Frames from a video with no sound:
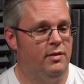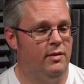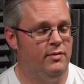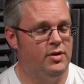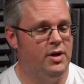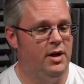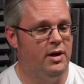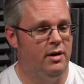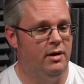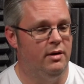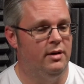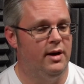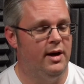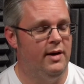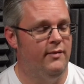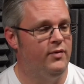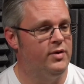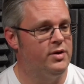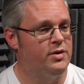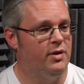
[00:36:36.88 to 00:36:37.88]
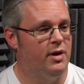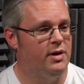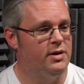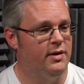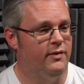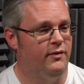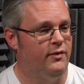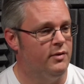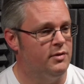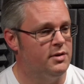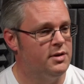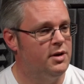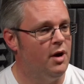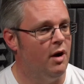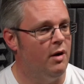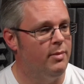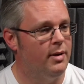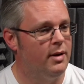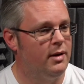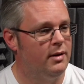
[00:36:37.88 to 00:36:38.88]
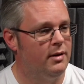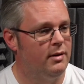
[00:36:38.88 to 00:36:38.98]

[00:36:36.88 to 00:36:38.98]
obviously good at infrastructure, full stop,